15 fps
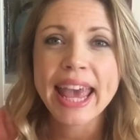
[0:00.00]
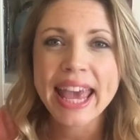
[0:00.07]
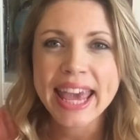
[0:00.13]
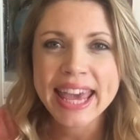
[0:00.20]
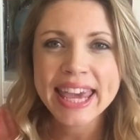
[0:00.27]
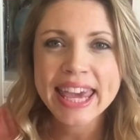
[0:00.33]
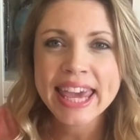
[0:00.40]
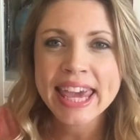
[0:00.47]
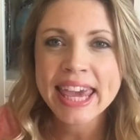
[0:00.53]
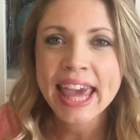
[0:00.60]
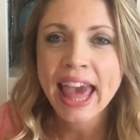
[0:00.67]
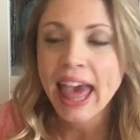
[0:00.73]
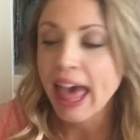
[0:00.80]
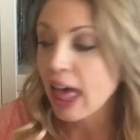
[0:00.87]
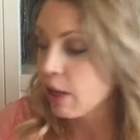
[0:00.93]
Iggy
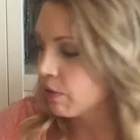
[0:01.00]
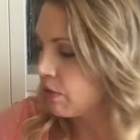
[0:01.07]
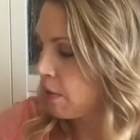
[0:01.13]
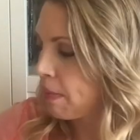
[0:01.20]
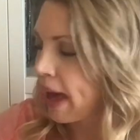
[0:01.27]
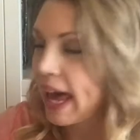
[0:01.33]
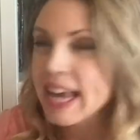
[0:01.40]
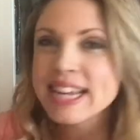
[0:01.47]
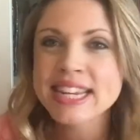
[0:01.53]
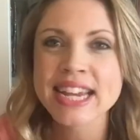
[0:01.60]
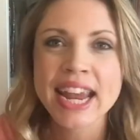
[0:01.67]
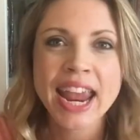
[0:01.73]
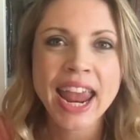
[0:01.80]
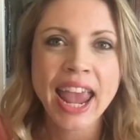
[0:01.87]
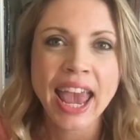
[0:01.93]
Alphabet
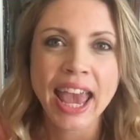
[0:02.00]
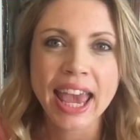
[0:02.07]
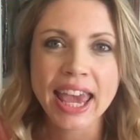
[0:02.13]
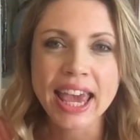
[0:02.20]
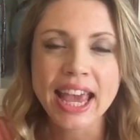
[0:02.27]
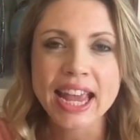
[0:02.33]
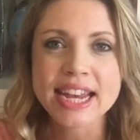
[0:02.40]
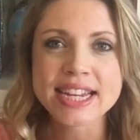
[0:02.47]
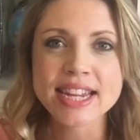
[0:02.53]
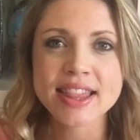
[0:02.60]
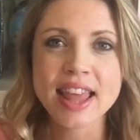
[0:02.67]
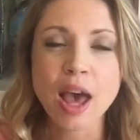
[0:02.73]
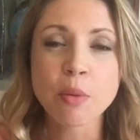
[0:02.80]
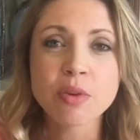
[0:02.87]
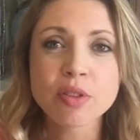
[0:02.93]
and
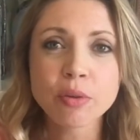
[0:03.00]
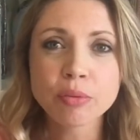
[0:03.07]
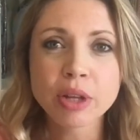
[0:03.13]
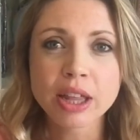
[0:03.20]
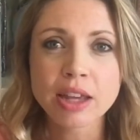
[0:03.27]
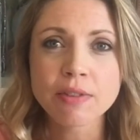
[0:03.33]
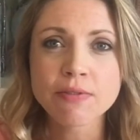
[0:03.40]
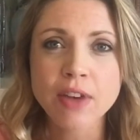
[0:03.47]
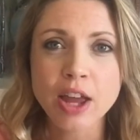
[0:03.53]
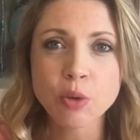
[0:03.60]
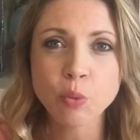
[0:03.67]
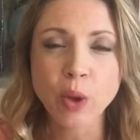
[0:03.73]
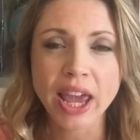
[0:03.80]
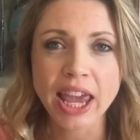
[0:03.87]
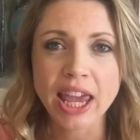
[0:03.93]
that was a really
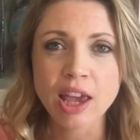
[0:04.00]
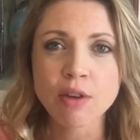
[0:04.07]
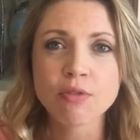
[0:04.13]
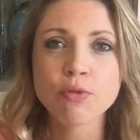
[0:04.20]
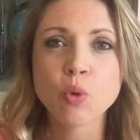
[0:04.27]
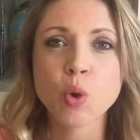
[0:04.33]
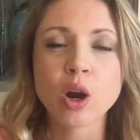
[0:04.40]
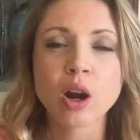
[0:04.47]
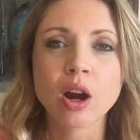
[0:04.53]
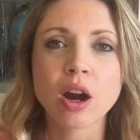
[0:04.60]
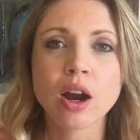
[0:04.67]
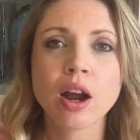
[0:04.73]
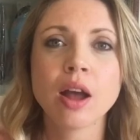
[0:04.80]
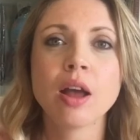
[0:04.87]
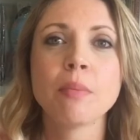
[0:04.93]
fun way
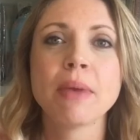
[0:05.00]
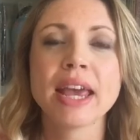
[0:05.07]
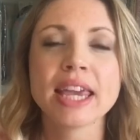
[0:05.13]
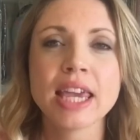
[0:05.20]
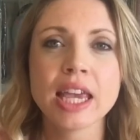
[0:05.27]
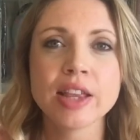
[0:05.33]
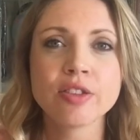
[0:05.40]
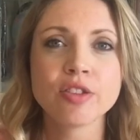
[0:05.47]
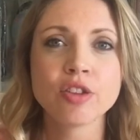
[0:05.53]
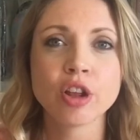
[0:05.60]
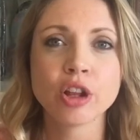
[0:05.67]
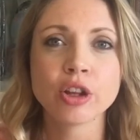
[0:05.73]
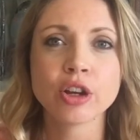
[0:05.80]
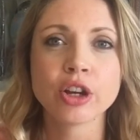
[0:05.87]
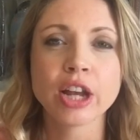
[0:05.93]
for my kids to
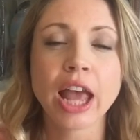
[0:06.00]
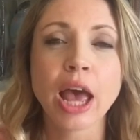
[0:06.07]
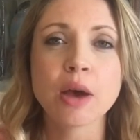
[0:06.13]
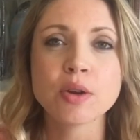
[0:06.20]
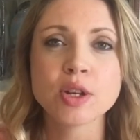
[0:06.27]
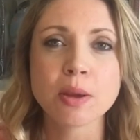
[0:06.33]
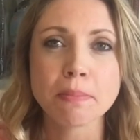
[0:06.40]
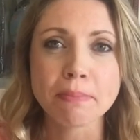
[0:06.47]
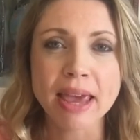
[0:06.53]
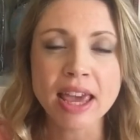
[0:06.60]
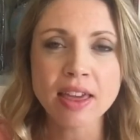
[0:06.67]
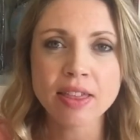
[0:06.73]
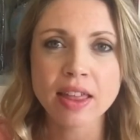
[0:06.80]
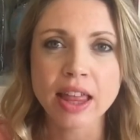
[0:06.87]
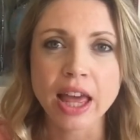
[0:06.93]
learn how to
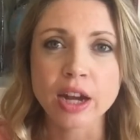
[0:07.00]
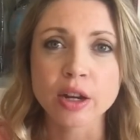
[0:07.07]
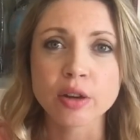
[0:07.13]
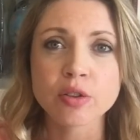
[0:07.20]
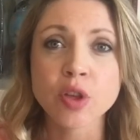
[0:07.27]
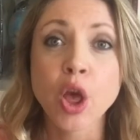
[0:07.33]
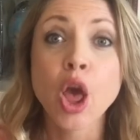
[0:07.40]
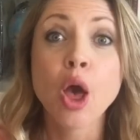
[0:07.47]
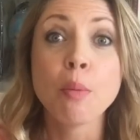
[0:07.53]
make the letters